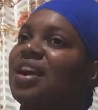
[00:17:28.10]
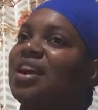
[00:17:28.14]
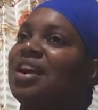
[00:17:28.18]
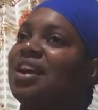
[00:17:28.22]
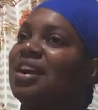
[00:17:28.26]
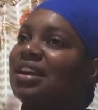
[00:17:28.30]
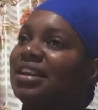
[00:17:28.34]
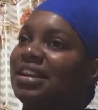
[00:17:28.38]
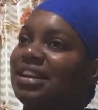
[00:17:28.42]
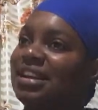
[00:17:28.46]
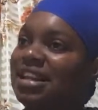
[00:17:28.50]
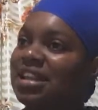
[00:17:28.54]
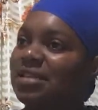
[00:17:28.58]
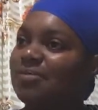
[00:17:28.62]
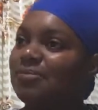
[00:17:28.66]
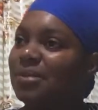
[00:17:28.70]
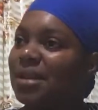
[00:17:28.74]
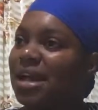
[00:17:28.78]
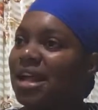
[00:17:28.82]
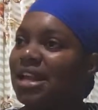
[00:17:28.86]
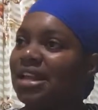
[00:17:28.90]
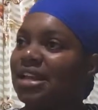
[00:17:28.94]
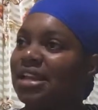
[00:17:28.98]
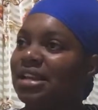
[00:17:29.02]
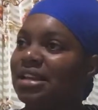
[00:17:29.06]
Arlene is
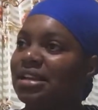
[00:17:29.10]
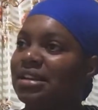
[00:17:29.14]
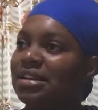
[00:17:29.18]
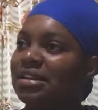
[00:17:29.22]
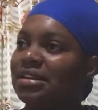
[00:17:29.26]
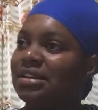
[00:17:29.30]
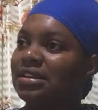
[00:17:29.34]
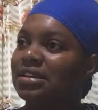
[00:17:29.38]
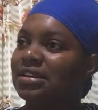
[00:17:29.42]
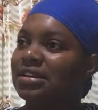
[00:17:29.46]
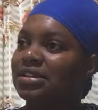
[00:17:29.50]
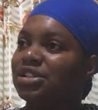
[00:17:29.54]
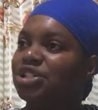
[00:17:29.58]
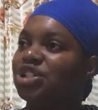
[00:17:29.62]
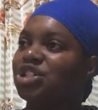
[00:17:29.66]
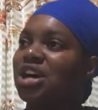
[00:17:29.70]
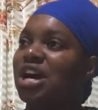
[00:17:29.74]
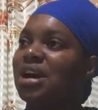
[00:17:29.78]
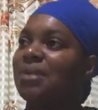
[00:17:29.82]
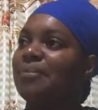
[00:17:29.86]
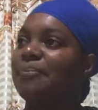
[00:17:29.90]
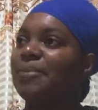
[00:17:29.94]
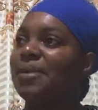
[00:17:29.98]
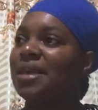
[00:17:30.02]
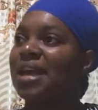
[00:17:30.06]
planning to
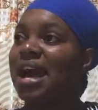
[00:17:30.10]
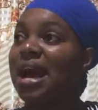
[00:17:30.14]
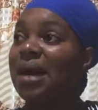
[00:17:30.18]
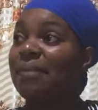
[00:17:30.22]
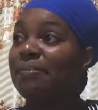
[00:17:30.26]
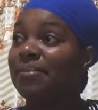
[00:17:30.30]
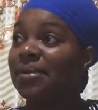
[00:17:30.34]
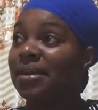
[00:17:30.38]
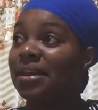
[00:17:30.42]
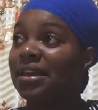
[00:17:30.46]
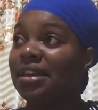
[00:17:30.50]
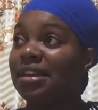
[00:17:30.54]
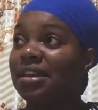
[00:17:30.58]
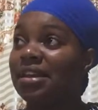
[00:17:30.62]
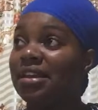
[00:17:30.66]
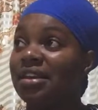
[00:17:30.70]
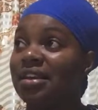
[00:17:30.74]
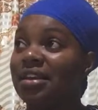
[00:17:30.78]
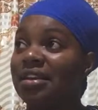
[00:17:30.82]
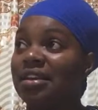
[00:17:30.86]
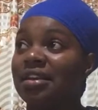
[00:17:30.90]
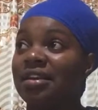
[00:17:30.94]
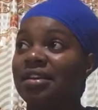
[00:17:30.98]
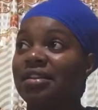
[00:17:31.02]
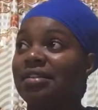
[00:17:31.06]
be happy
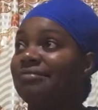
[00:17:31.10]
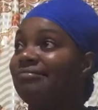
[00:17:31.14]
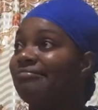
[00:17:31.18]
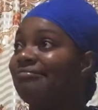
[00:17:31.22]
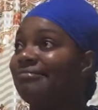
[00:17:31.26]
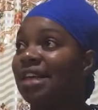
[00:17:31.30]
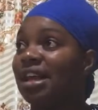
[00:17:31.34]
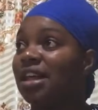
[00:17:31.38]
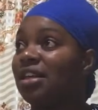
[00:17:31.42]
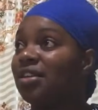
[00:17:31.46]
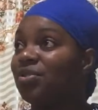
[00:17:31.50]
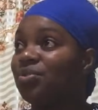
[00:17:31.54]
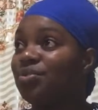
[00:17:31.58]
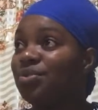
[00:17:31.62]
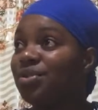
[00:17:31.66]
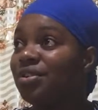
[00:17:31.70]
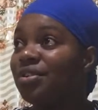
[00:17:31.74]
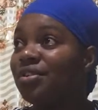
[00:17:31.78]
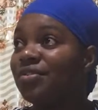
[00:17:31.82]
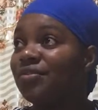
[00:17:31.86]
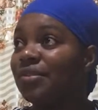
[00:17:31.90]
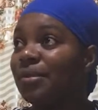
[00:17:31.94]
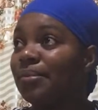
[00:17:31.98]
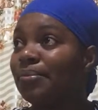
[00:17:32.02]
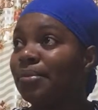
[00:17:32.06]
next 2 years
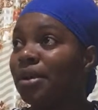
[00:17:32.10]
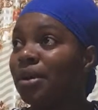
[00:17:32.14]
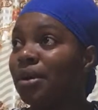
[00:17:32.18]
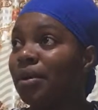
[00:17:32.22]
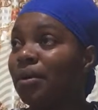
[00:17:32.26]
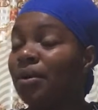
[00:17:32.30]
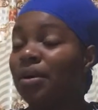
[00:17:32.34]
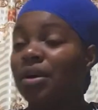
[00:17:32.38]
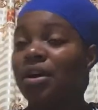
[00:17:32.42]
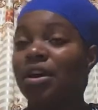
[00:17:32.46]
from now.